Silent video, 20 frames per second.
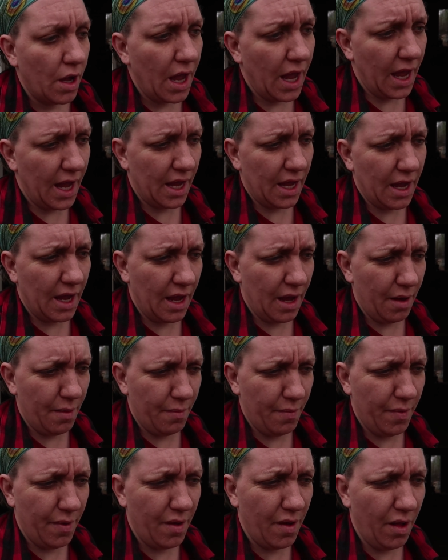I
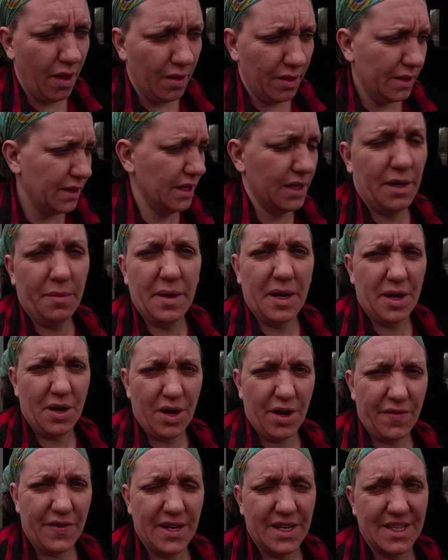am a little bit
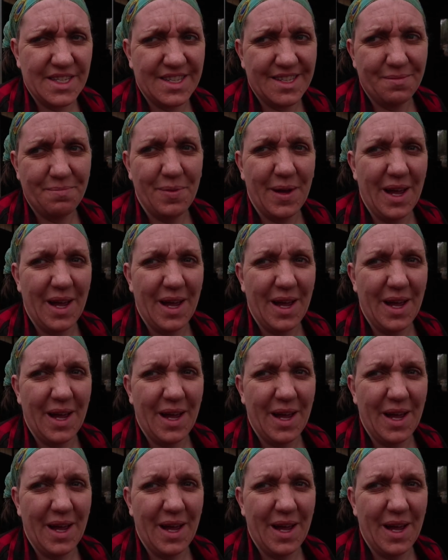nervous,